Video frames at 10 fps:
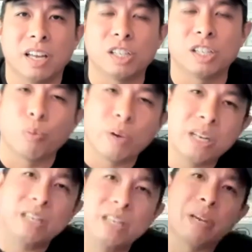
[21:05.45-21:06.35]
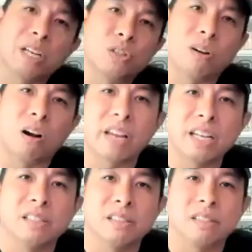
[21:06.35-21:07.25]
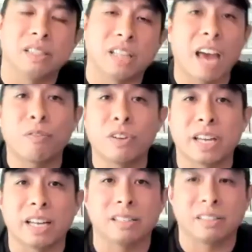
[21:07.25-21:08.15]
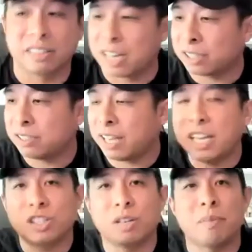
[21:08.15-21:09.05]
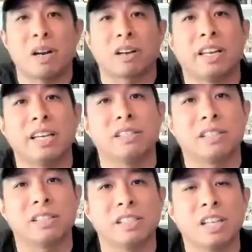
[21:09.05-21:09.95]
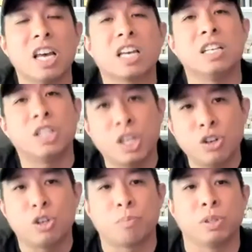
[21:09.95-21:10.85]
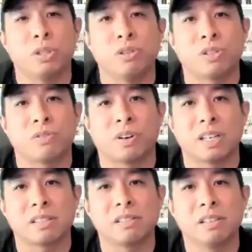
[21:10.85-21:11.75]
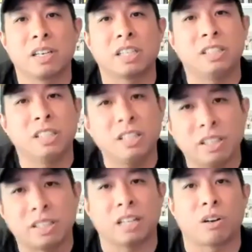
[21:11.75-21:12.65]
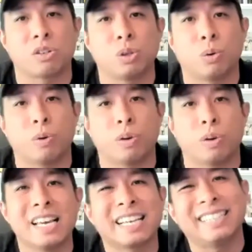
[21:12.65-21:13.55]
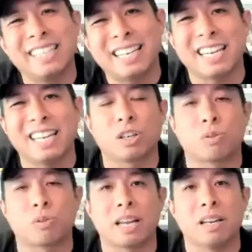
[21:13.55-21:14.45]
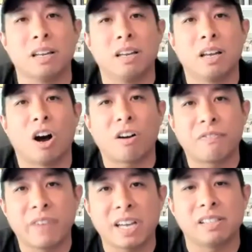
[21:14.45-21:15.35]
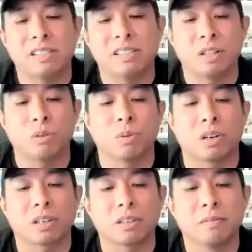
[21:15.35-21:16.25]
And so we need to make sure our agencies, every agency, not just Asian American agencies, continue to produce for us, continue to tell our stories, continue to integrate our faces into the work.